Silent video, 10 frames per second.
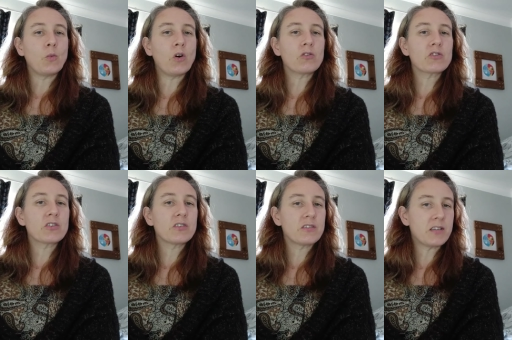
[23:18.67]

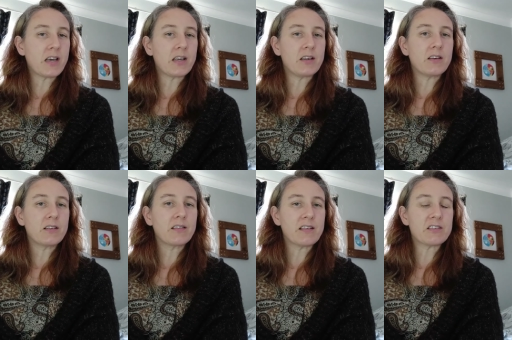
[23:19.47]
What day
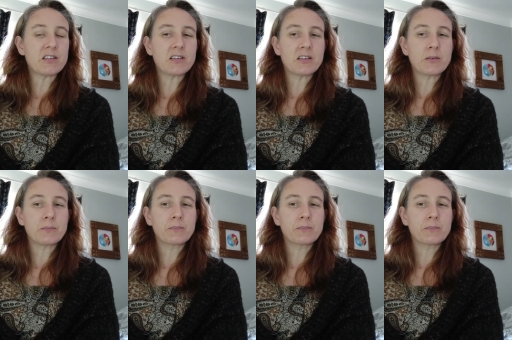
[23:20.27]
is it?